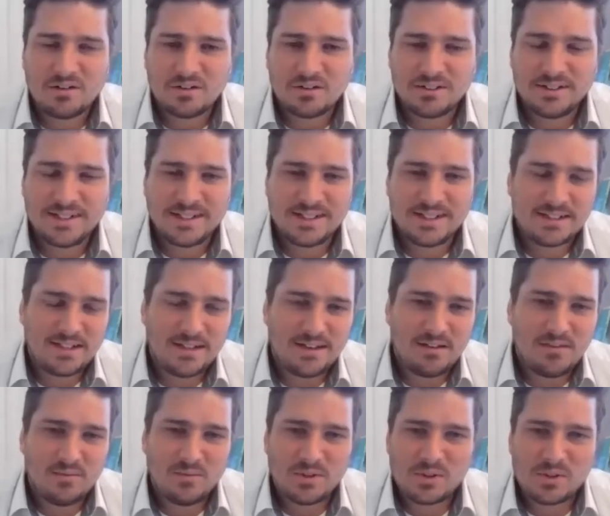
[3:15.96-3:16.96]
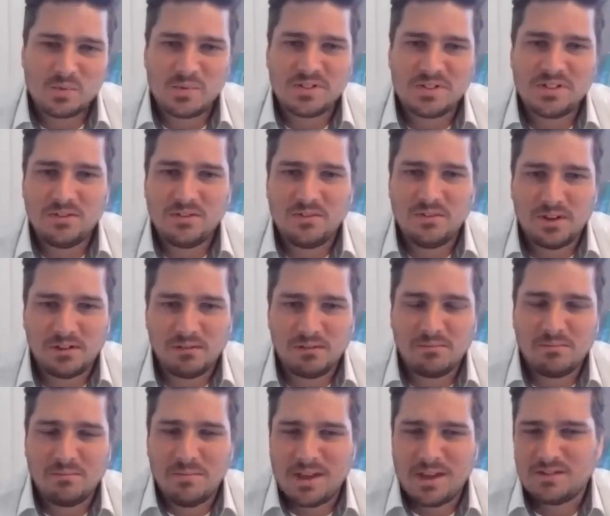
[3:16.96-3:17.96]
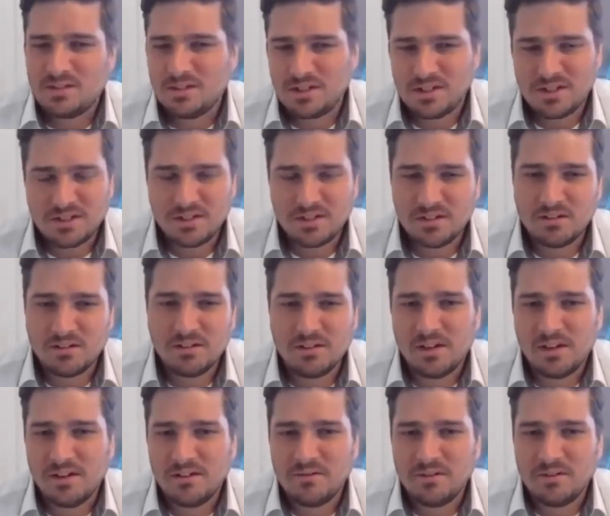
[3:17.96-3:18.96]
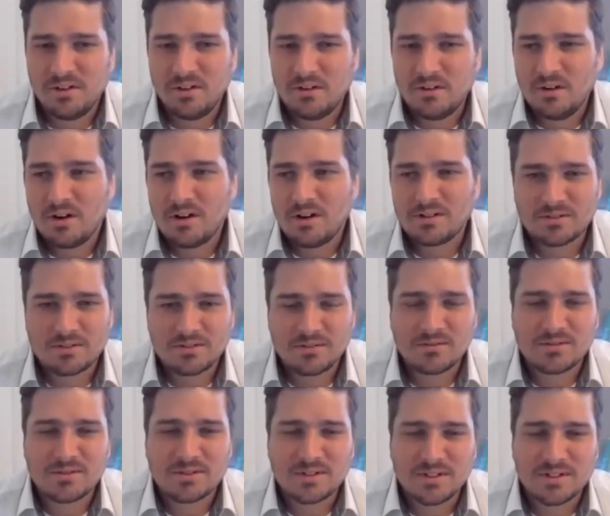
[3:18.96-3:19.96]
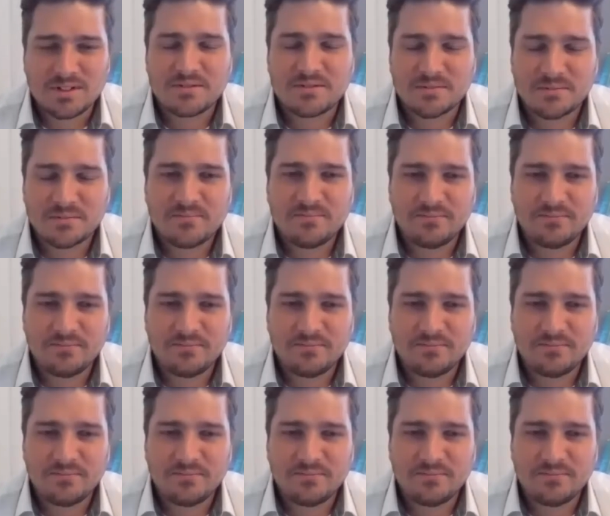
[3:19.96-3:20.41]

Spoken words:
on LinkedIn with specific messaging and articles and stuff.